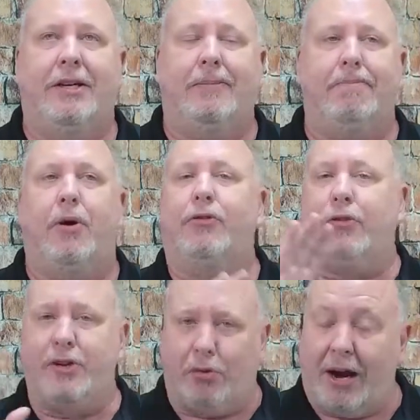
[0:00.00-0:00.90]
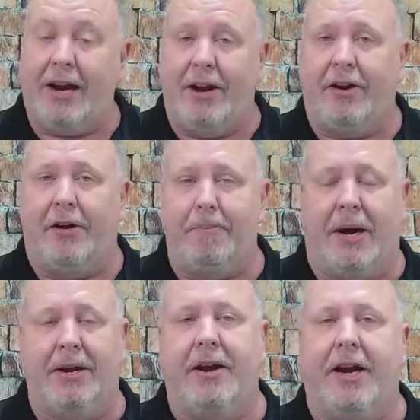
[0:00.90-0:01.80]
mostly raining on
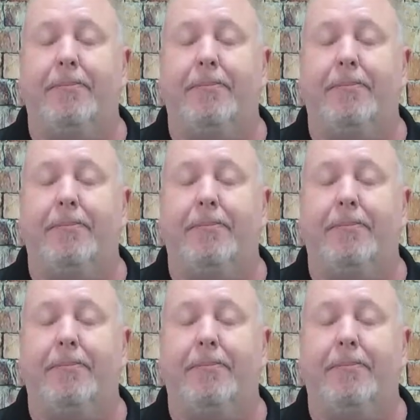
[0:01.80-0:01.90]
Monday,